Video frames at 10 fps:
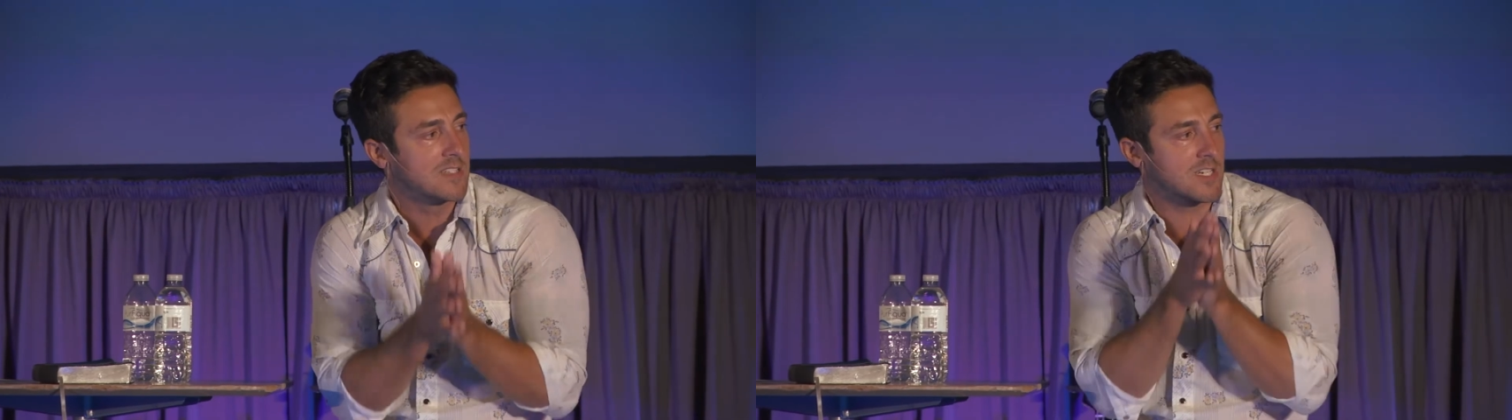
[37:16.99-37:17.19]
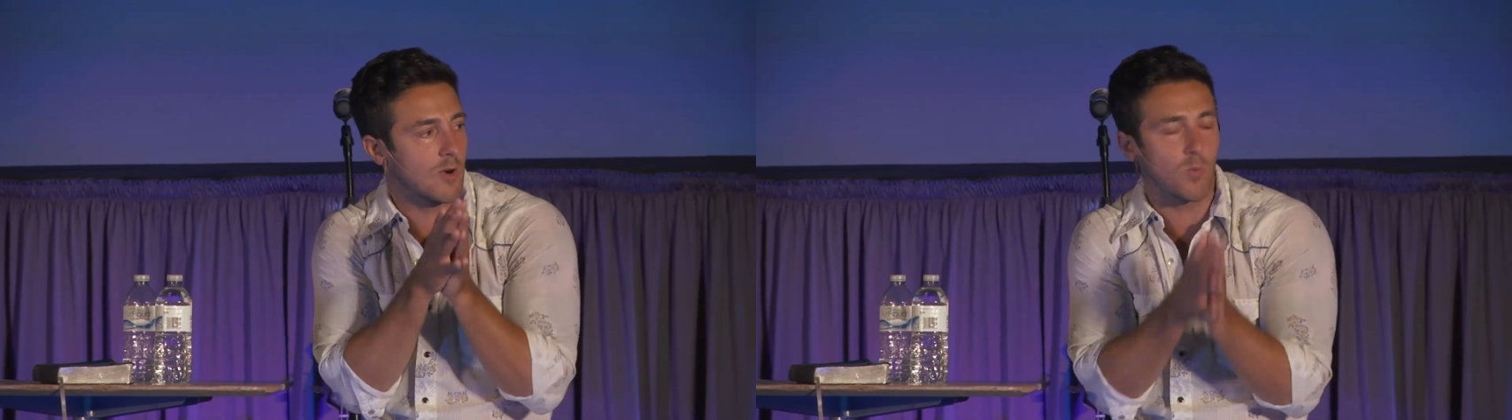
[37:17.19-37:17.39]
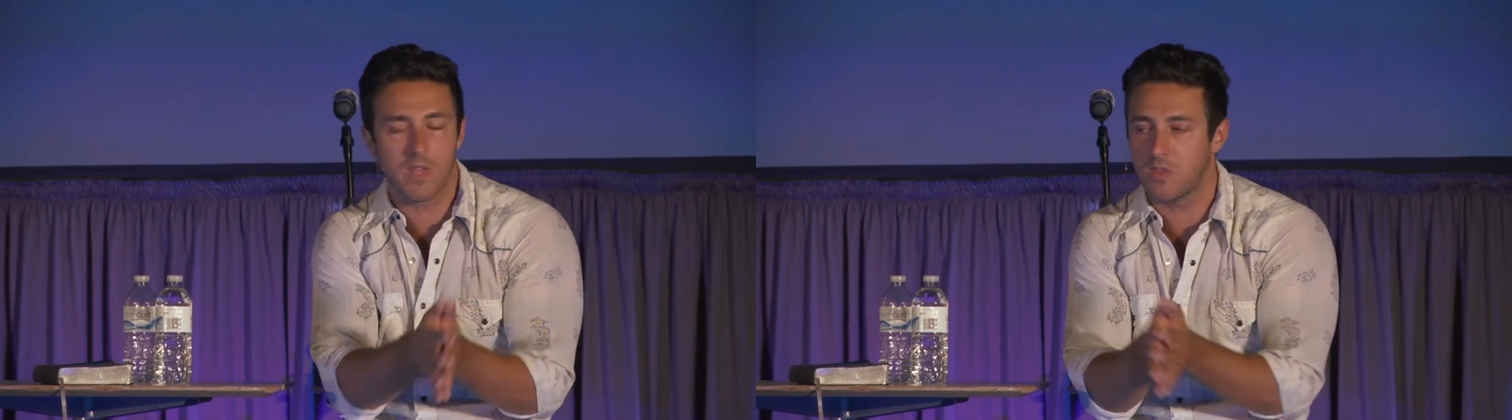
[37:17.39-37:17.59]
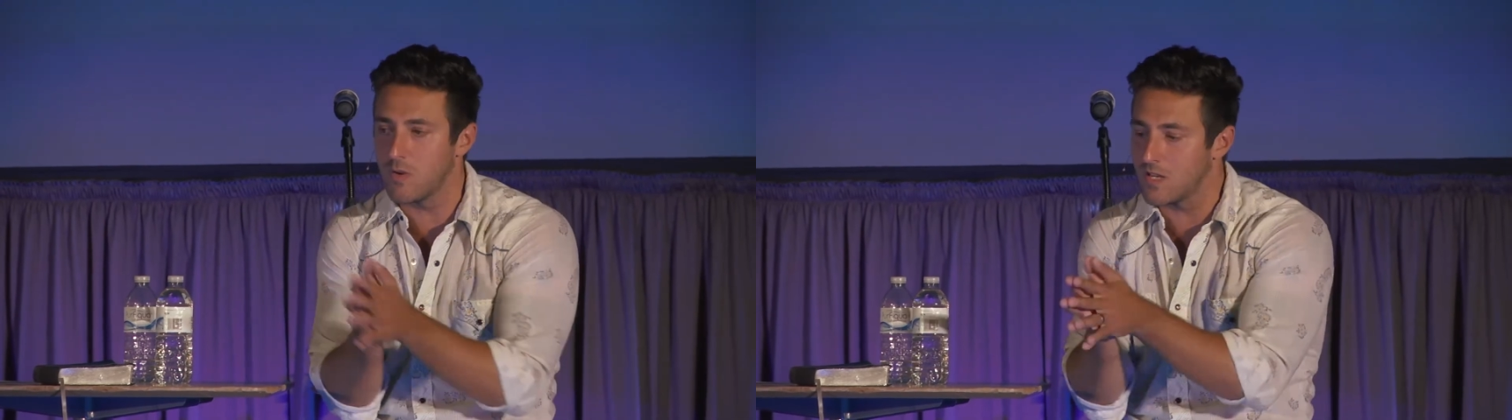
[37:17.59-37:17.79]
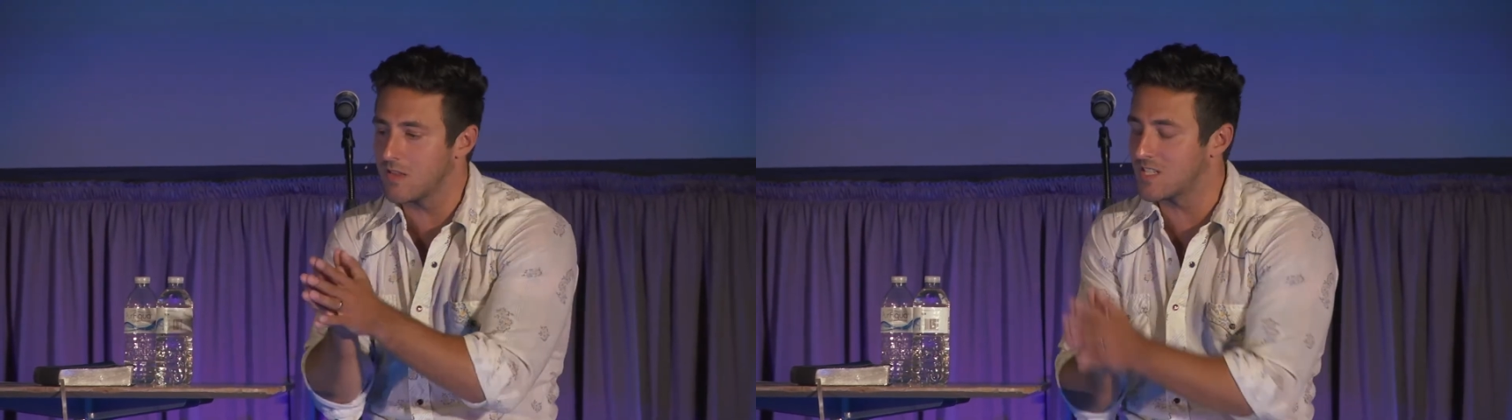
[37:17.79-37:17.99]
to go with you
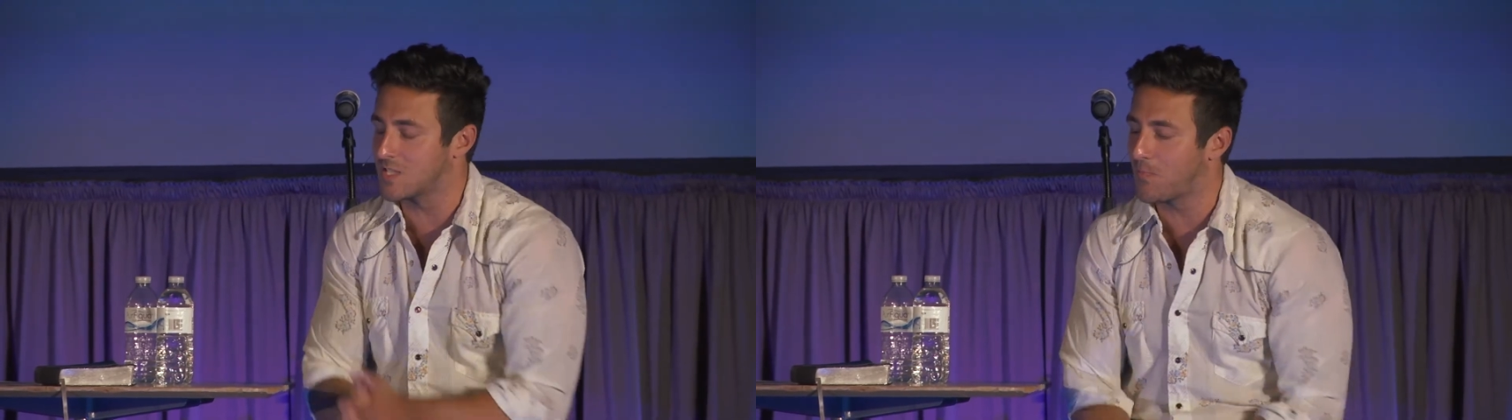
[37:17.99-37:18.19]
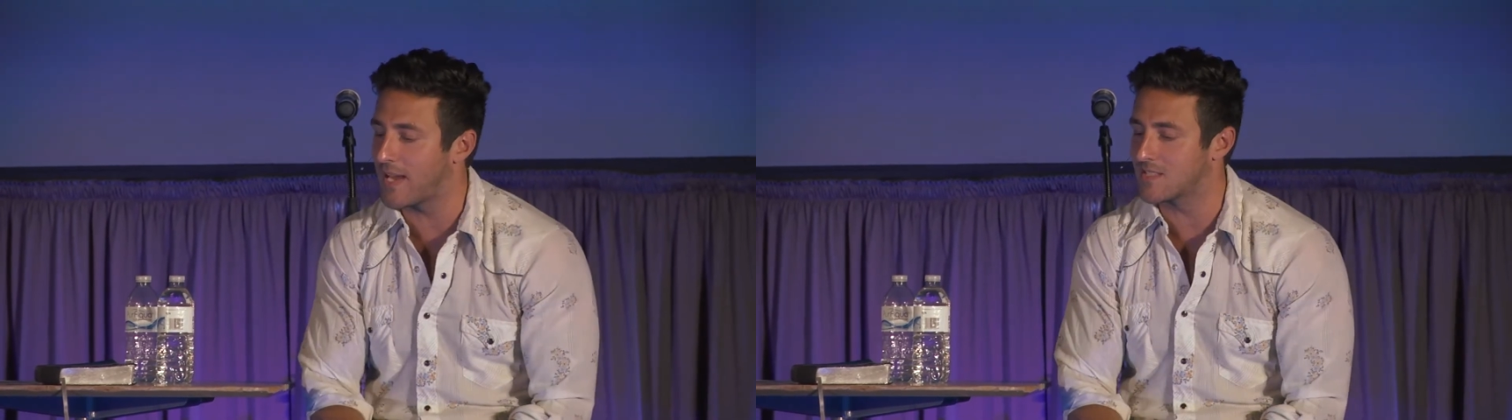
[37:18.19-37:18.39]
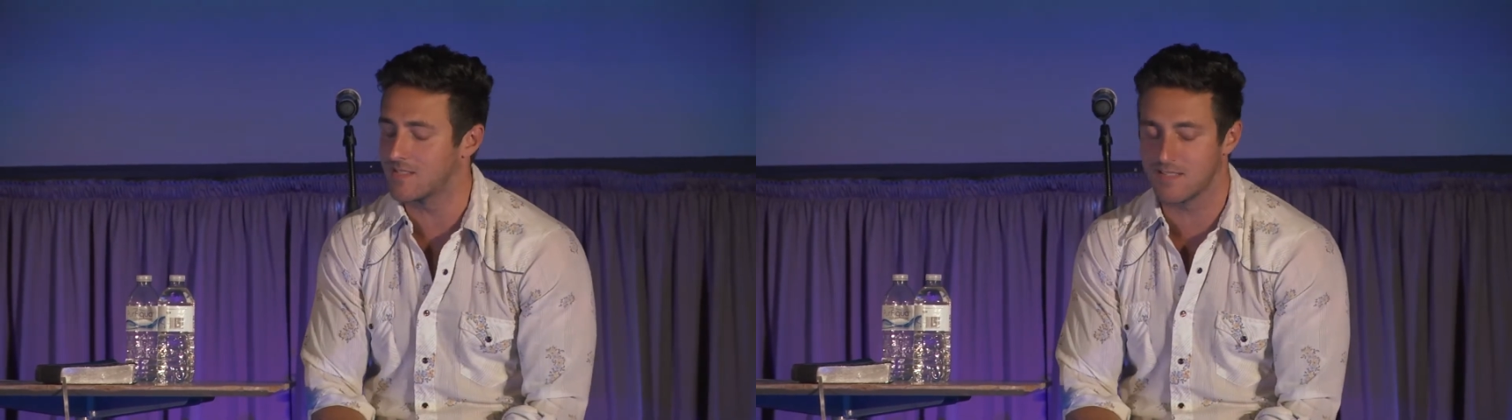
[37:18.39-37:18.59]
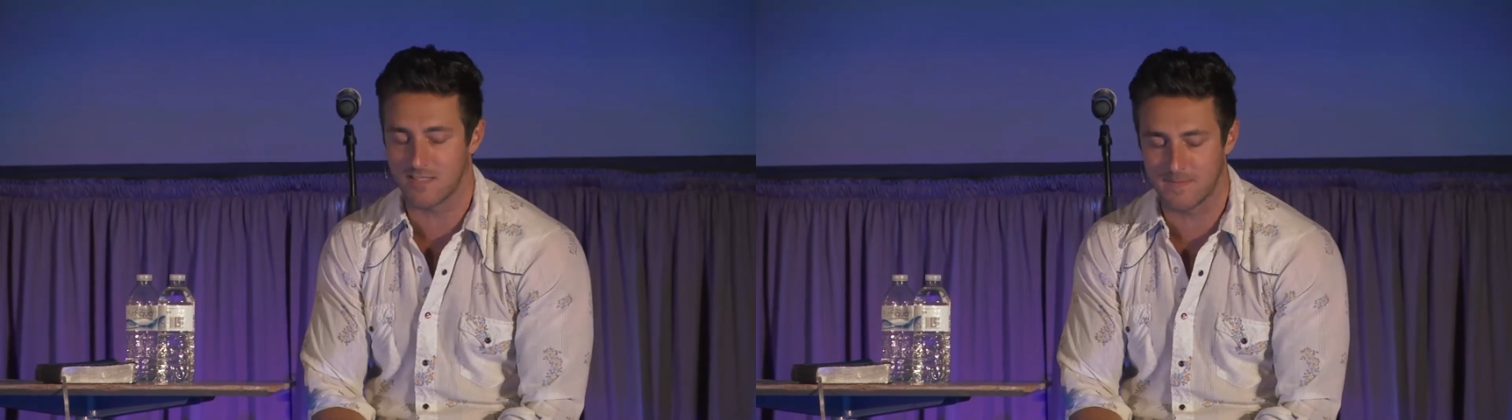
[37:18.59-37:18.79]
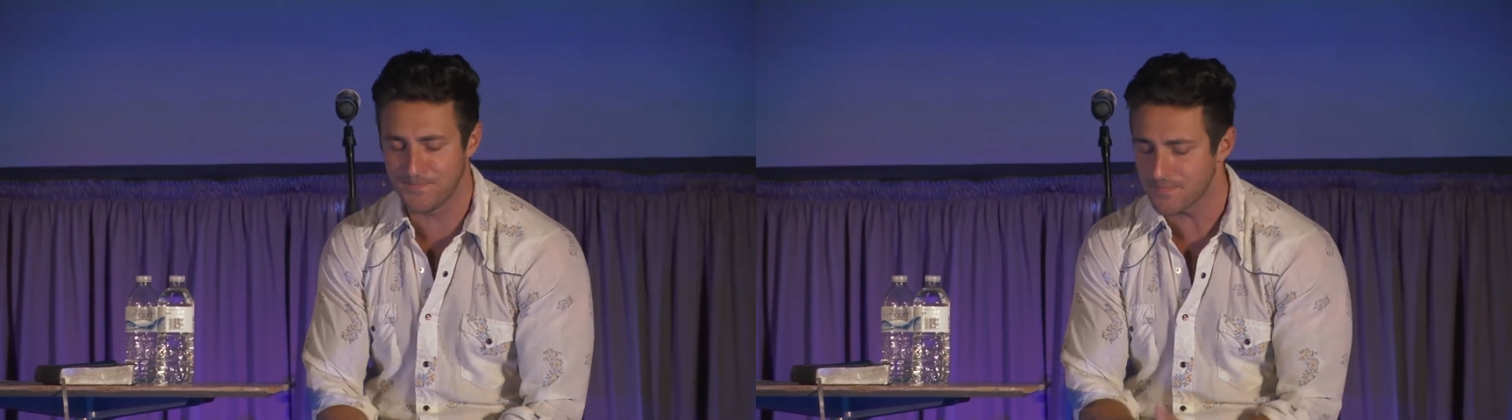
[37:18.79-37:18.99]
into these spaces.
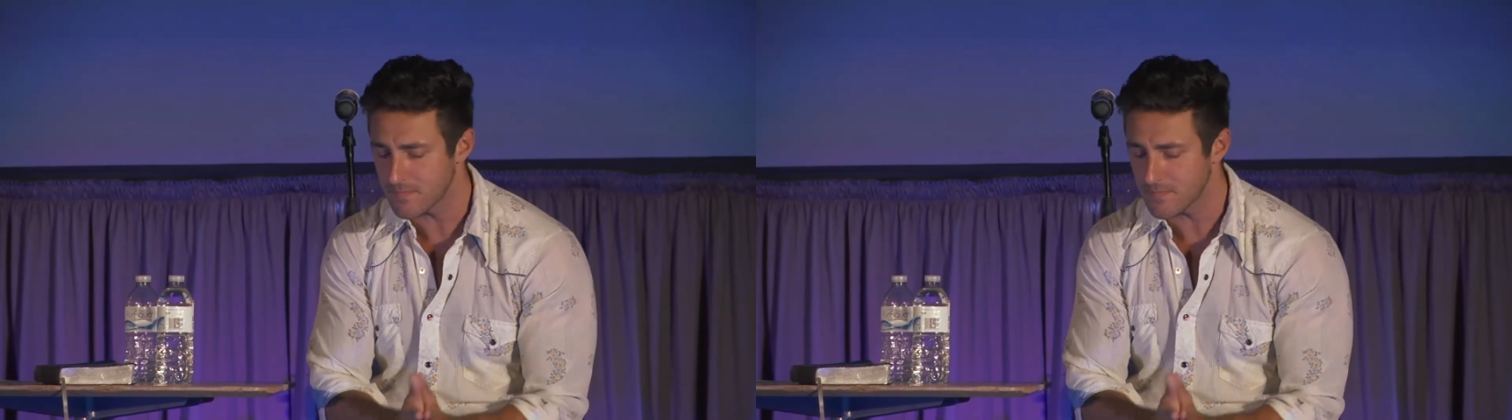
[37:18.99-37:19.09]
And